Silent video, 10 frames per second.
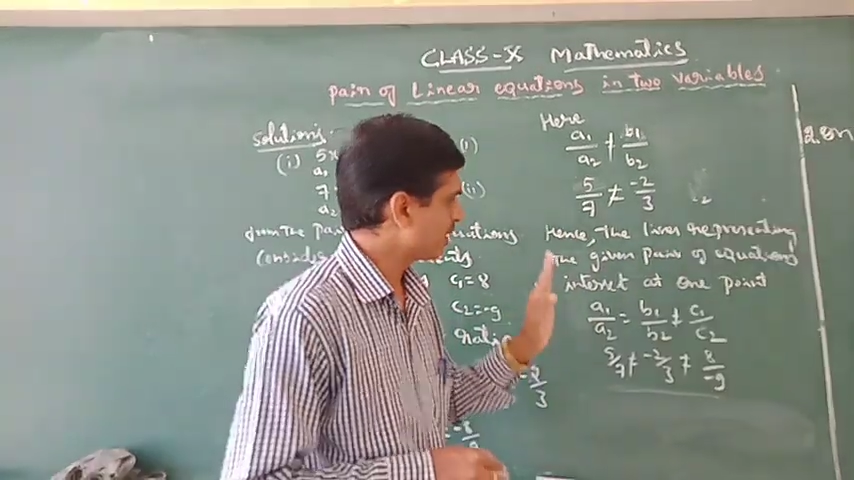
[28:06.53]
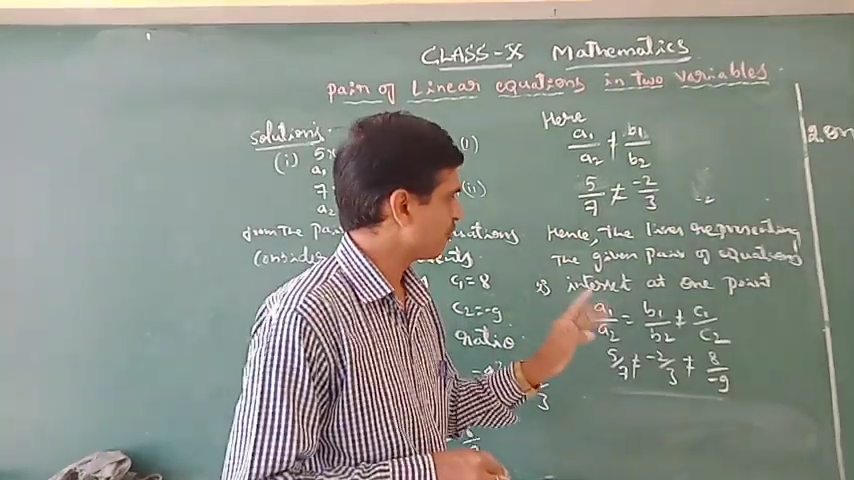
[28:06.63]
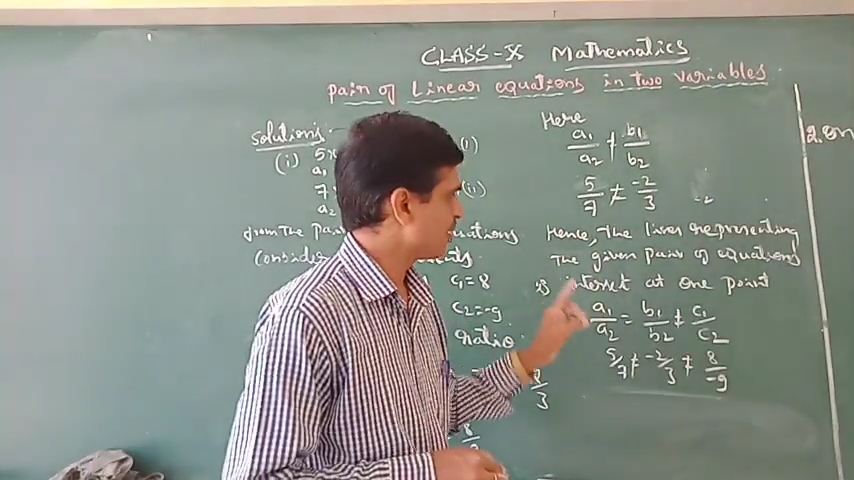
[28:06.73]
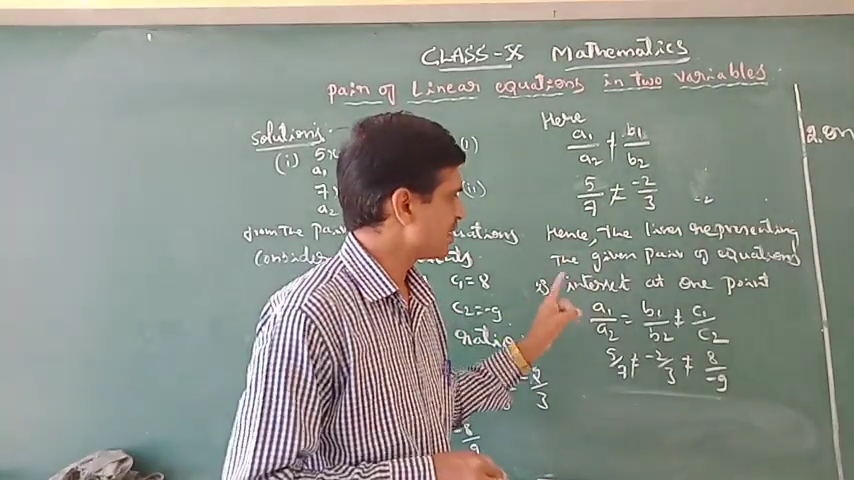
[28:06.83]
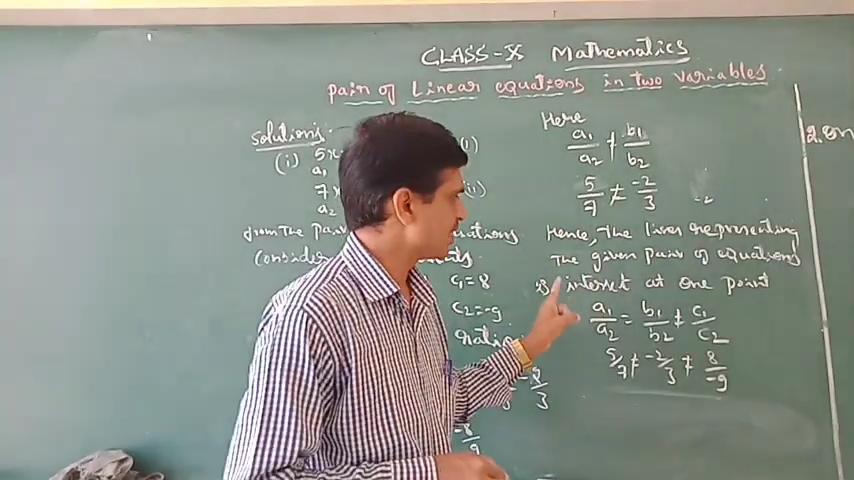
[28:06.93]

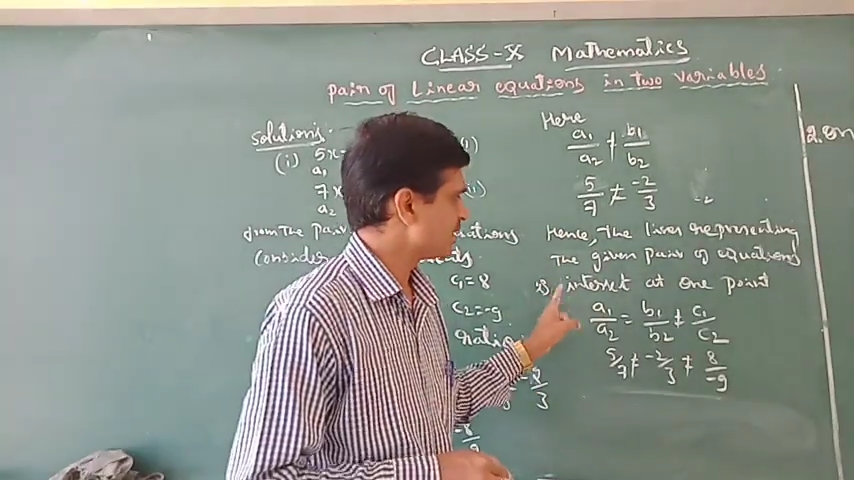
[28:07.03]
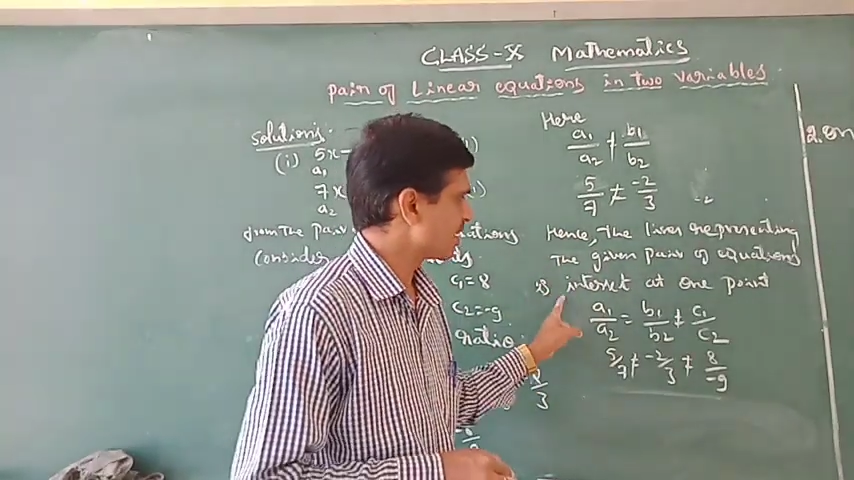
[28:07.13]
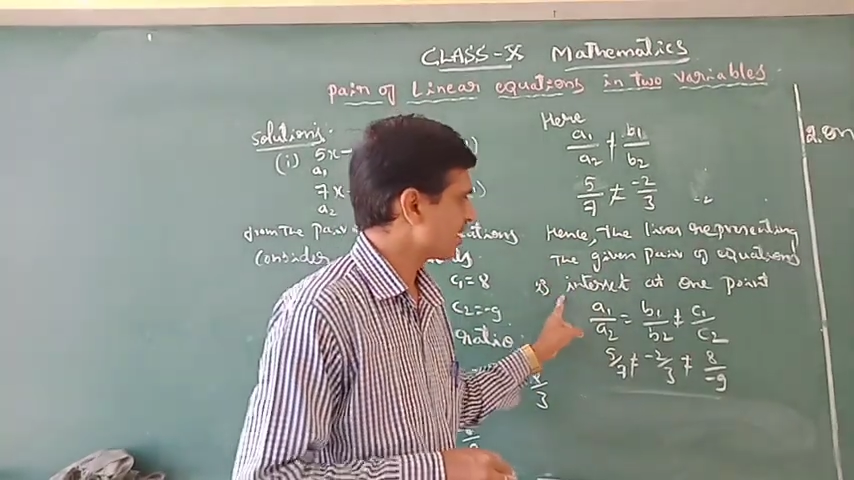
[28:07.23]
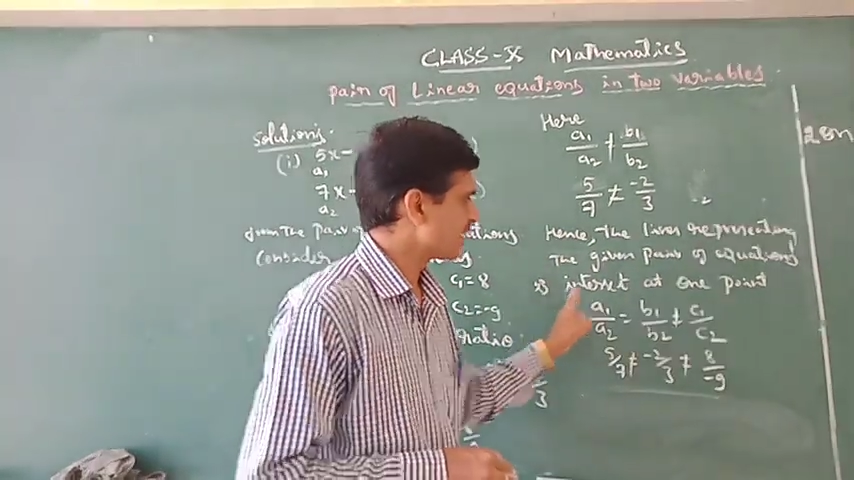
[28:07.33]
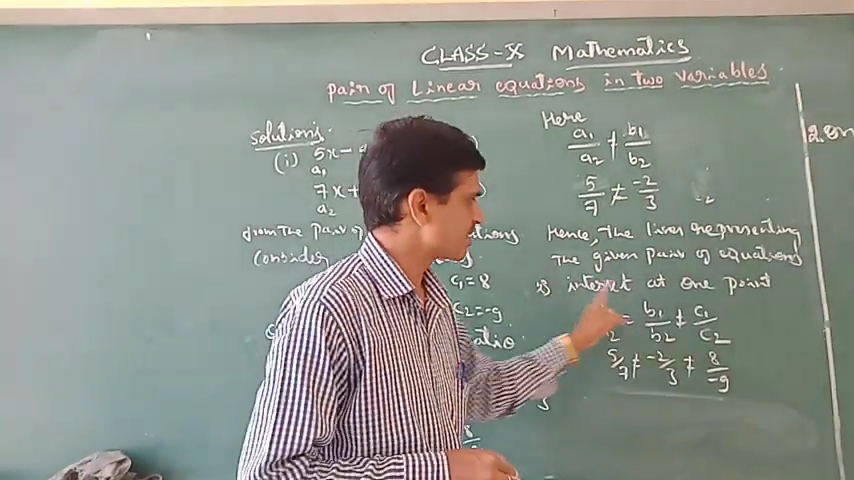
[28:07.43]
equations
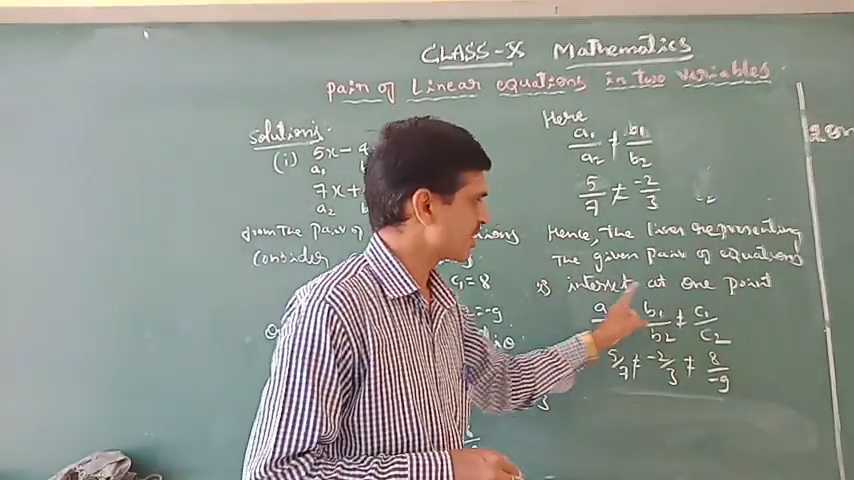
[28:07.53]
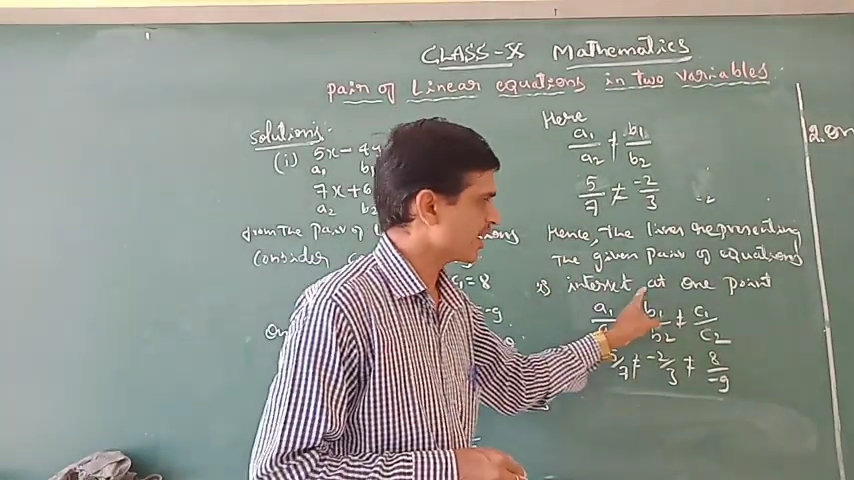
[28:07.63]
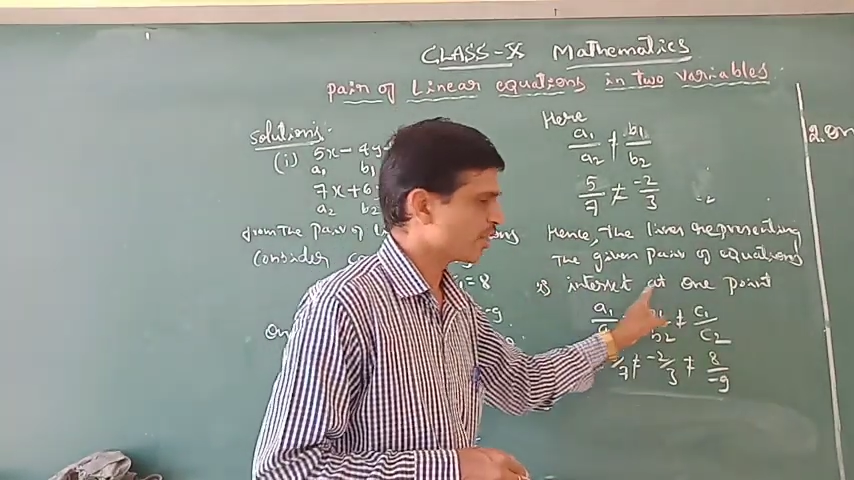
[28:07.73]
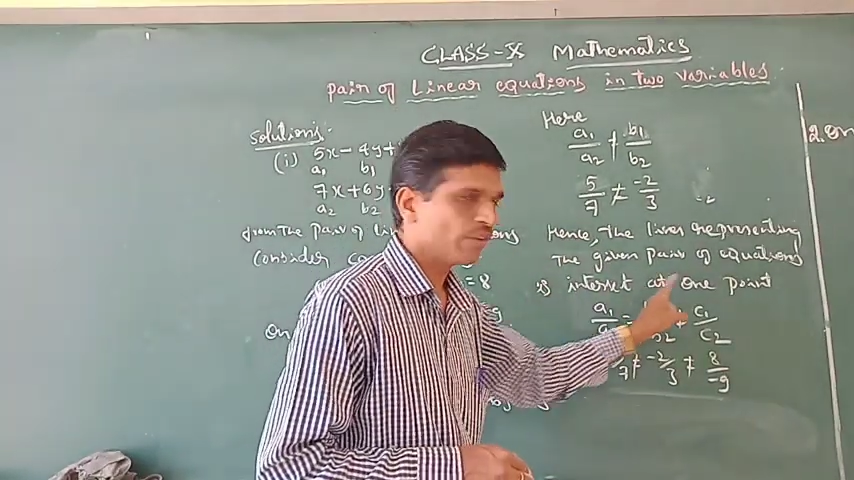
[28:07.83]
are intersect at